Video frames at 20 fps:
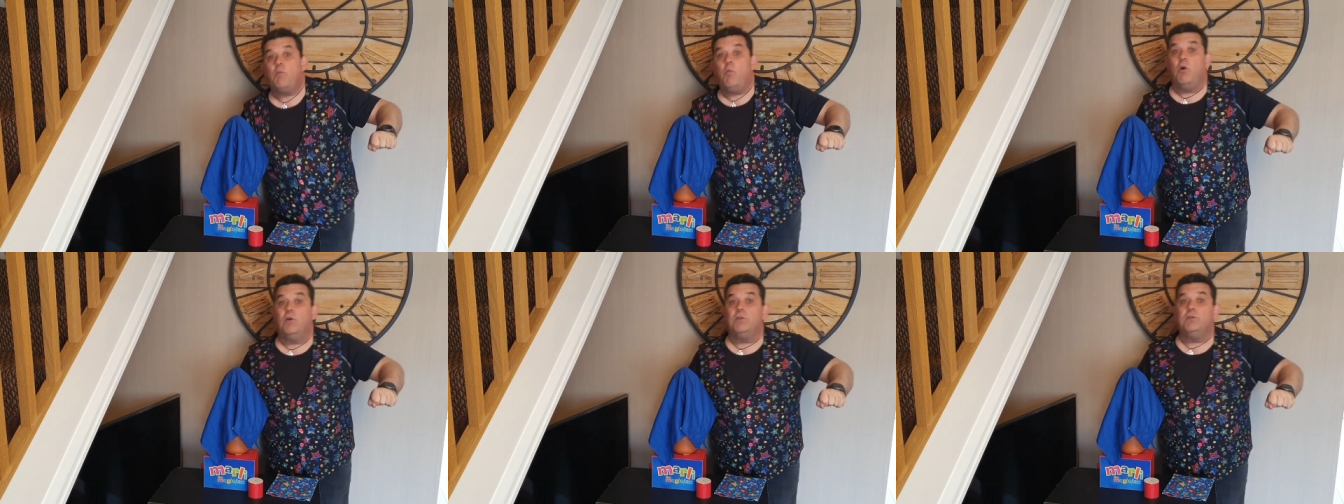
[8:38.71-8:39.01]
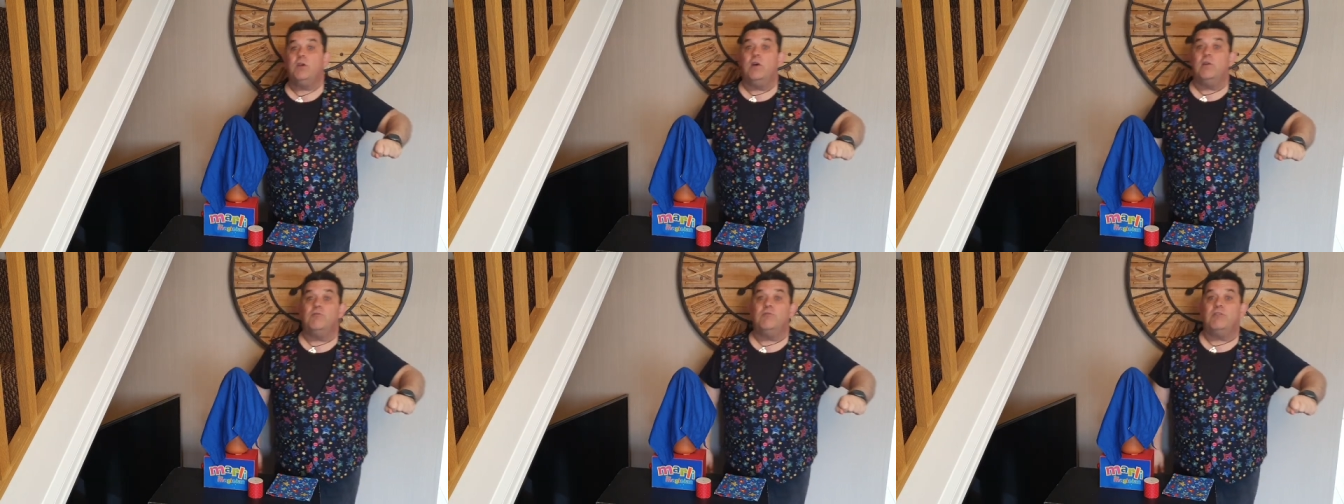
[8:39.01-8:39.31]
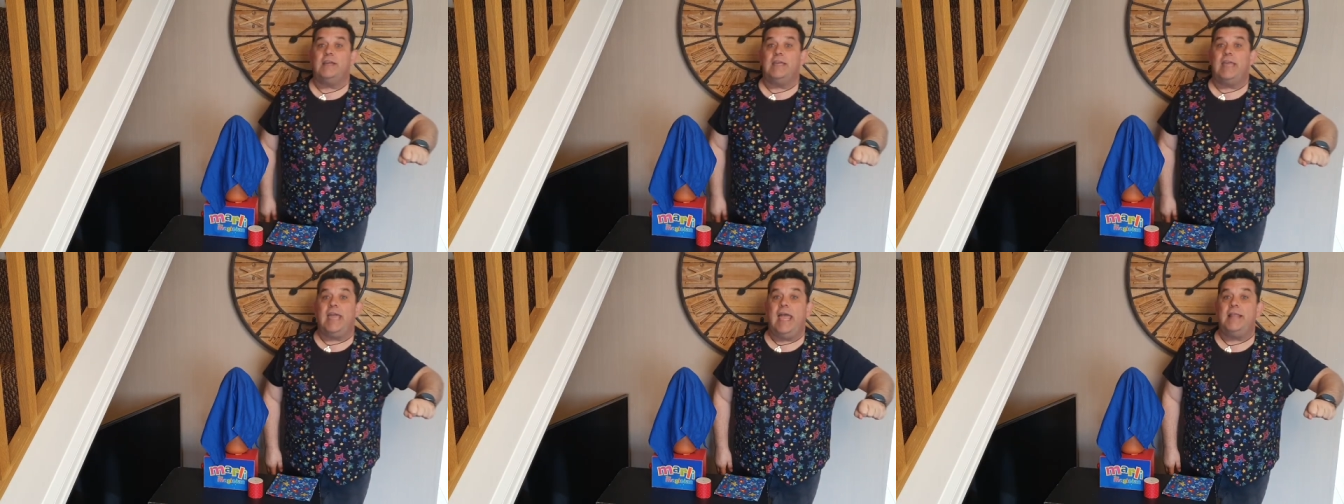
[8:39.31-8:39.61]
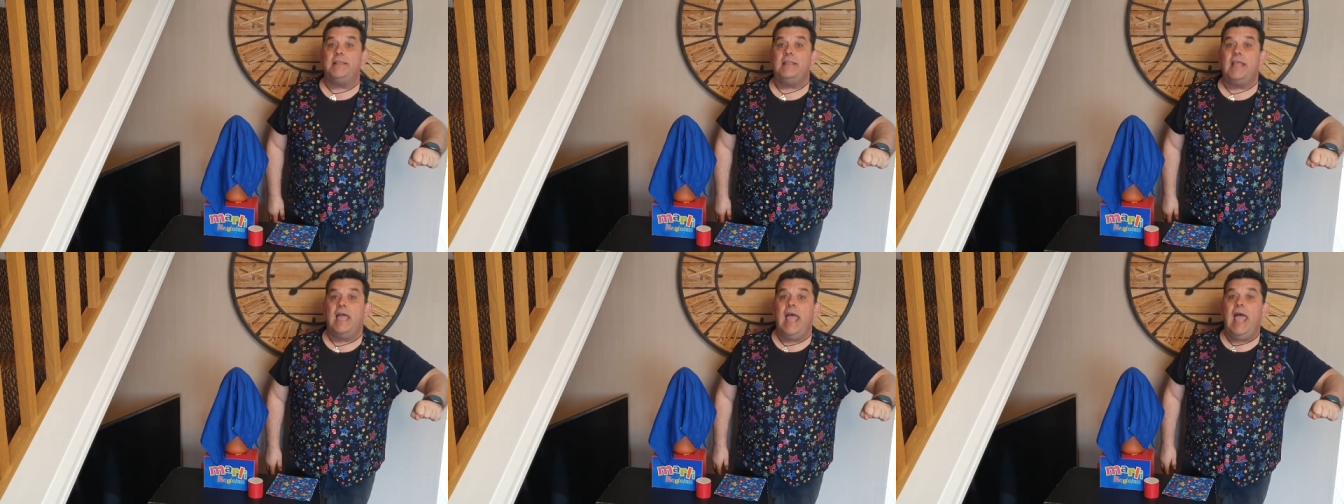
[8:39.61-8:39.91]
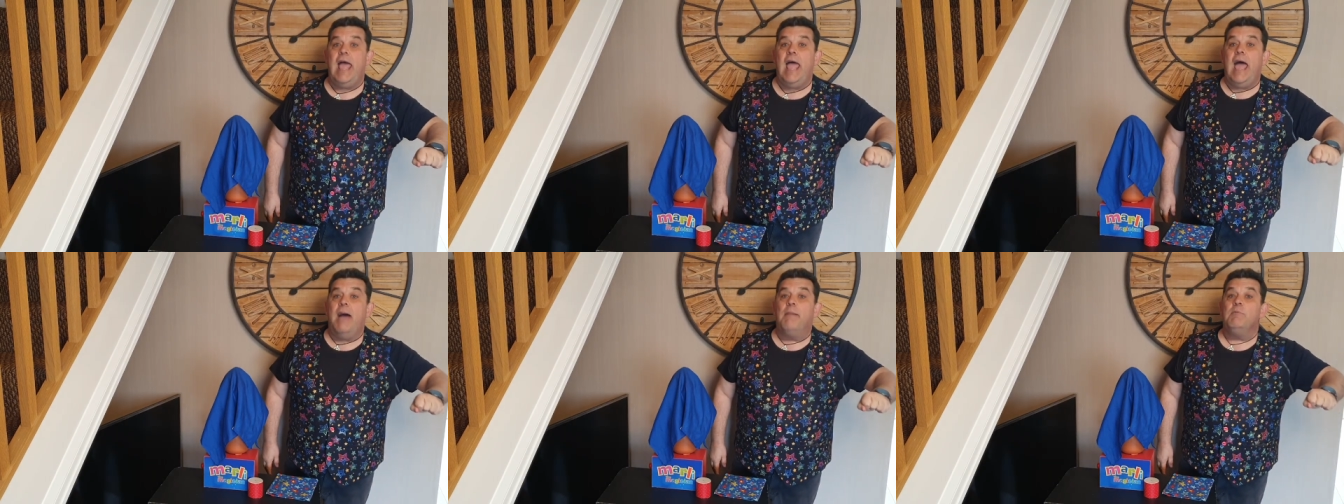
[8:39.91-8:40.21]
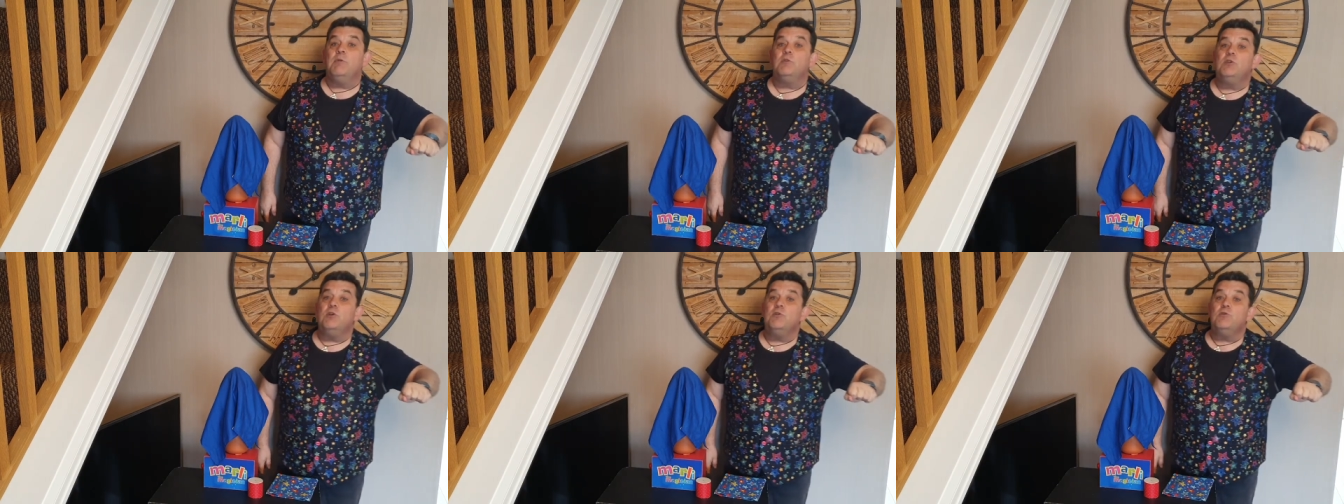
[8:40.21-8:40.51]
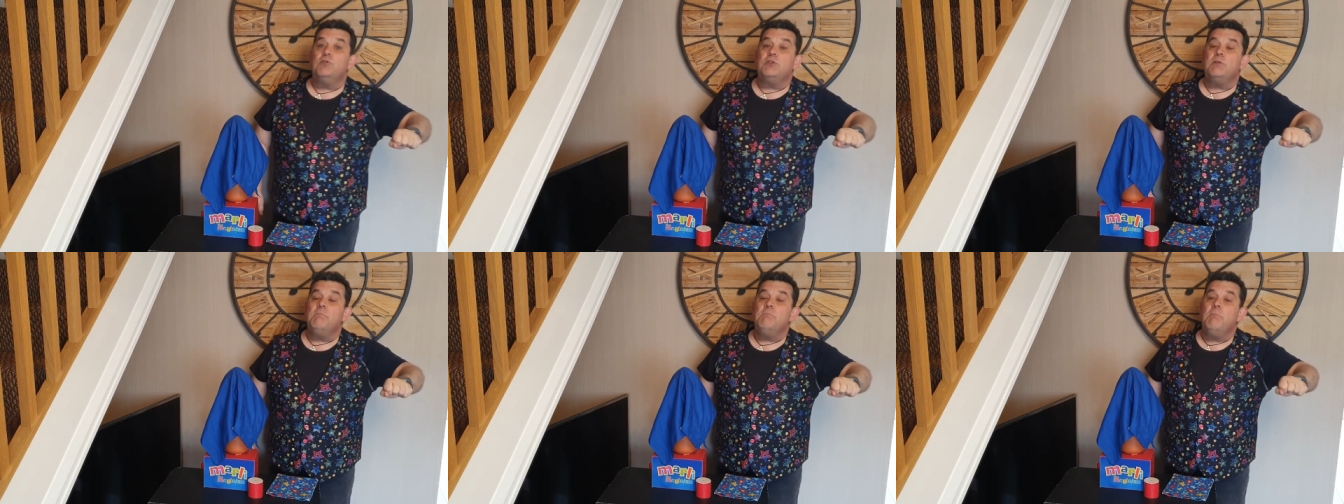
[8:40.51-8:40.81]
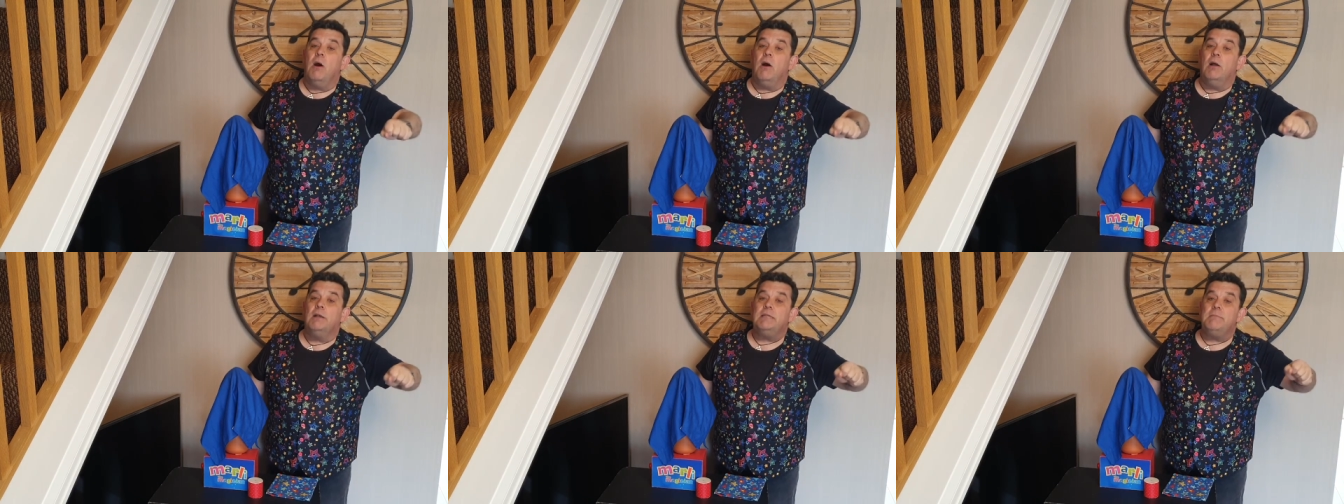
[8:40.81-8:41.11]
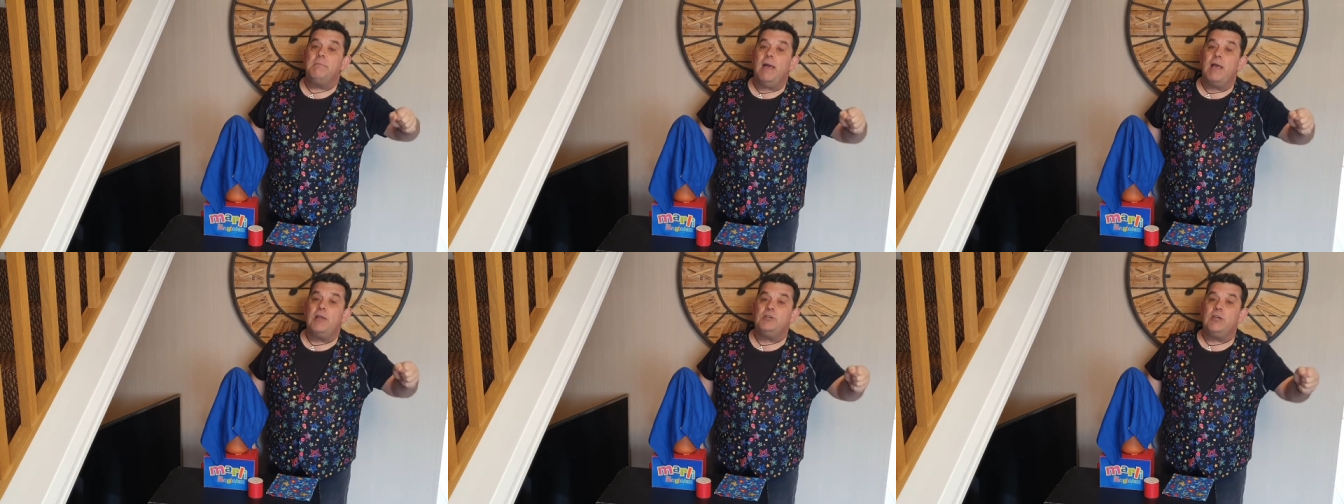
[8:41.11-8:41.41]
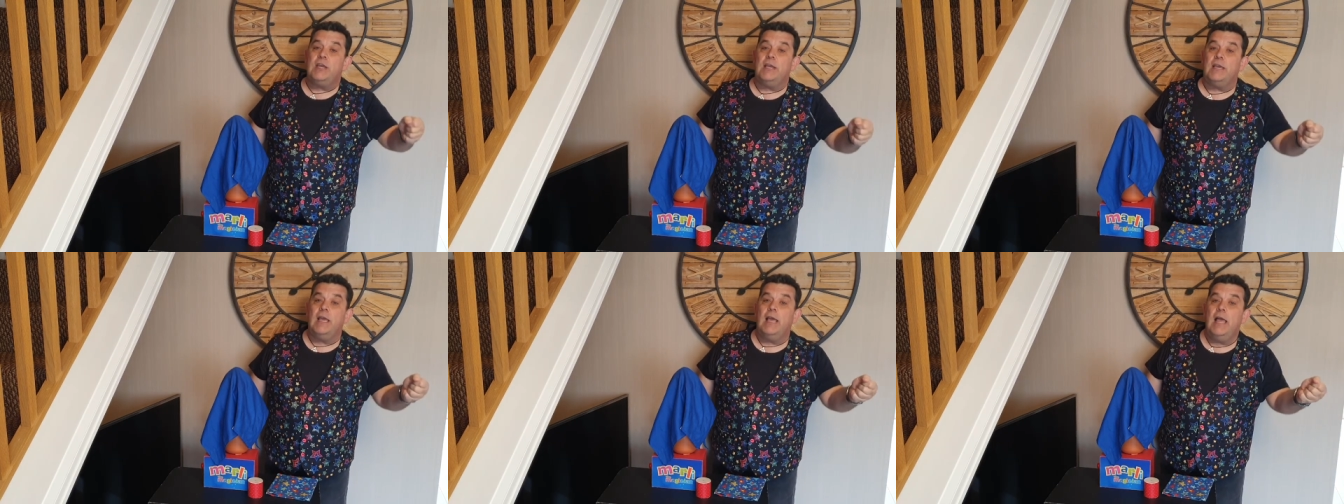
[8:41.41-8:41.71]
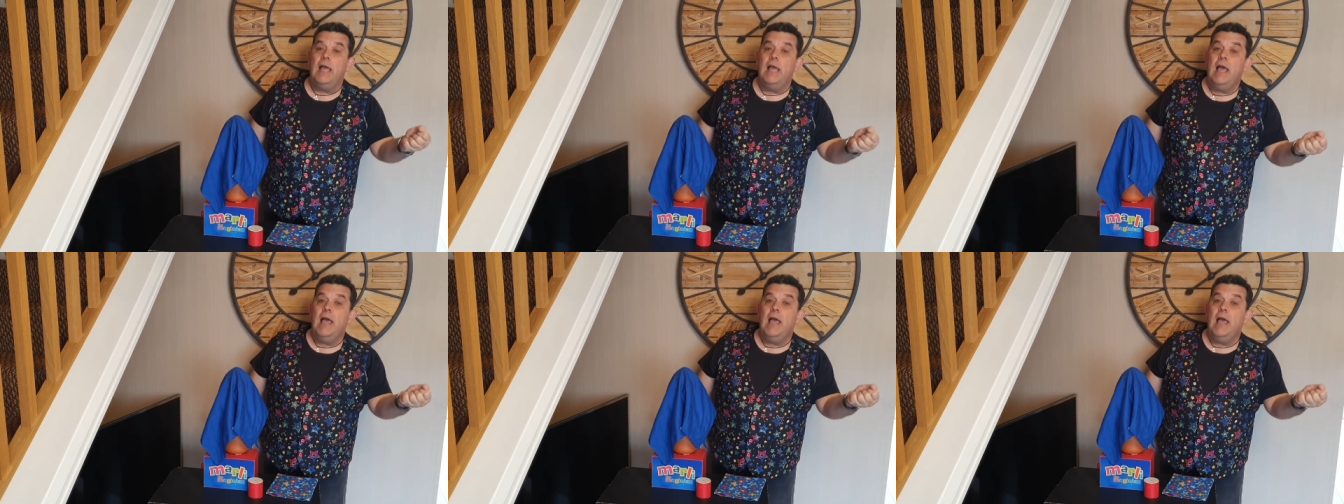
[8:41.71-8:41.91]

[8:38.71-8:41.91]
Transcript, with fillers: wand over again. And we'll do some Marli magic.